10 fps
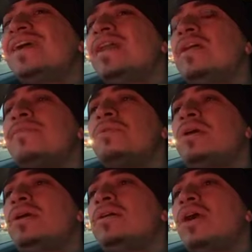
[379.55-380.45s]
I love you
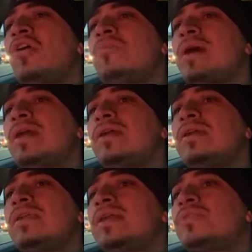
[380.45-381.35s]
all. I hope I
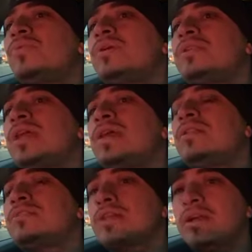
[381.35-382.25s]
can get to work today. It
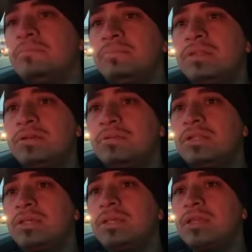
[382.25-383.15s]
looks like I'm
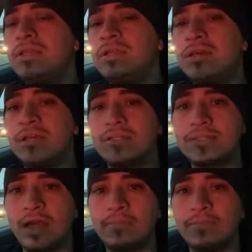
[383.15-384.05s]
literally in uh,
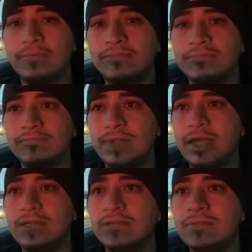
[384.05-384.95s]
stop
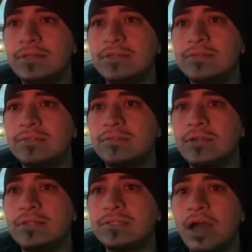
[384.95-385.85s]
in
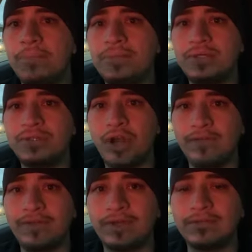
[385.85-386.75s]
in stopped
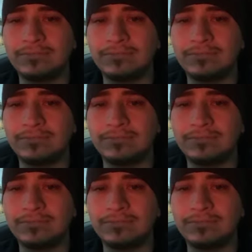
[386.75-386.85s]
traffic.